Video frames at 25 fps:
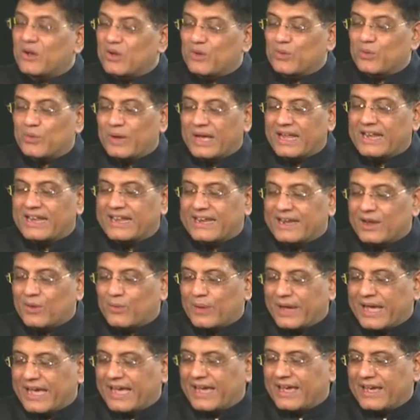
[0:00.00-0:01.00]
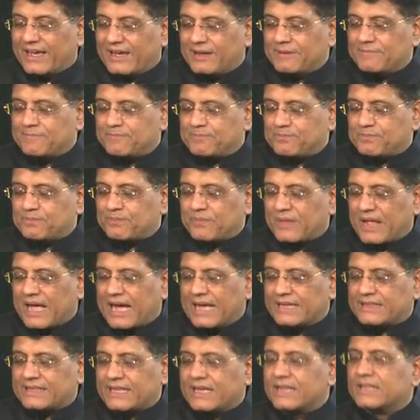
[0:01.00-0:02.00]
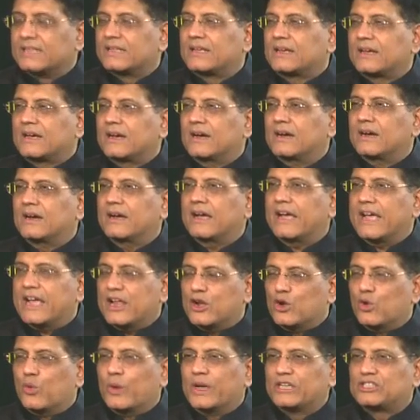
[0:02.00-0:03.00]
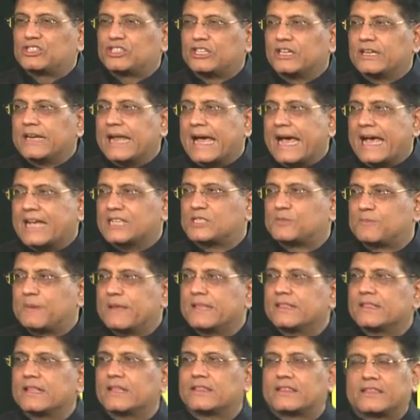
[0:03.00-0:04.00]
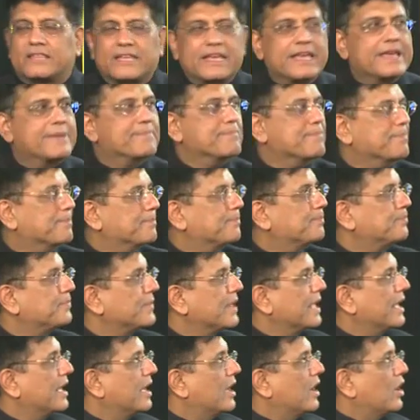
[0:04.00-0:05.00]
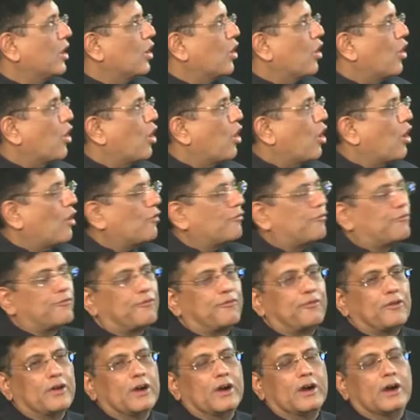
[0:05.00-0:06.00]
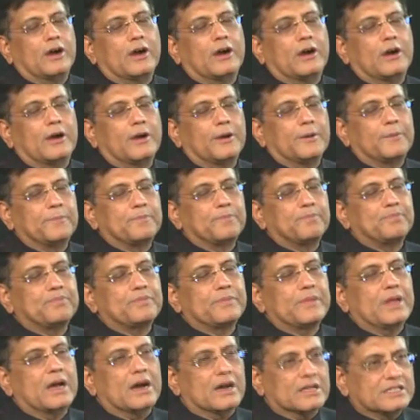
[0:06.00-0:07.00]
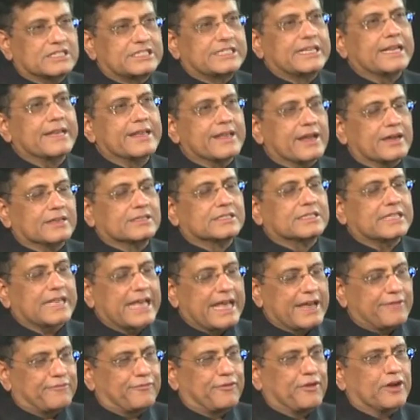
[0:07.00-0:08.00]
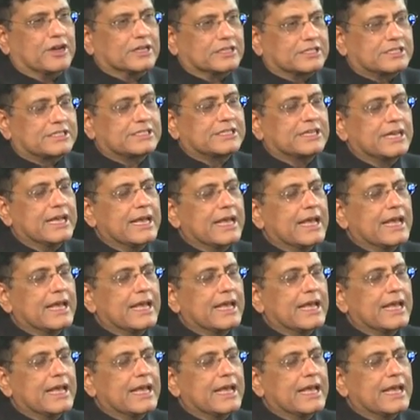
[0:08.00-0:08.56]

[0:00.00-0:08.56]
Well, in a way, I think innovation has been the theme of Ernst & Young's efforts.